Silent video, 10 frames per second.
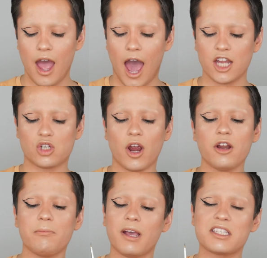I tried
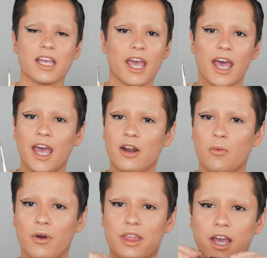mixing it
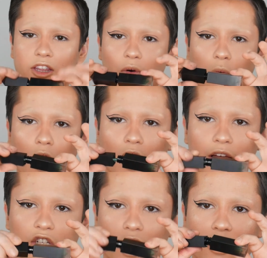with the wand,
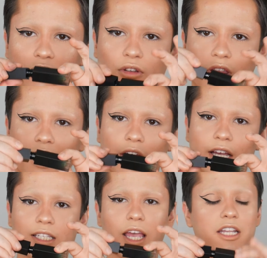I tried to do
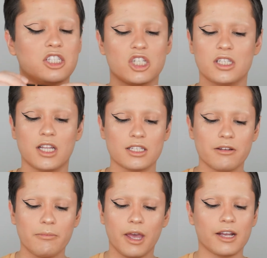this, it just
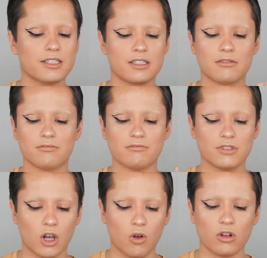doesn't mix.
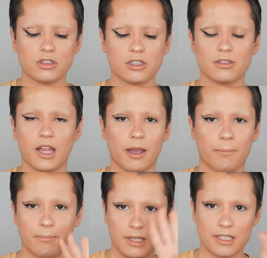The gold
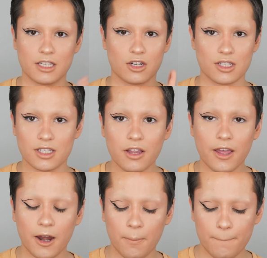pieces are still
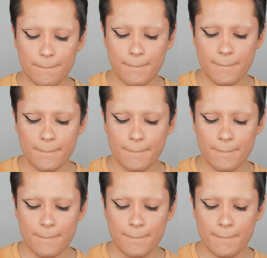there.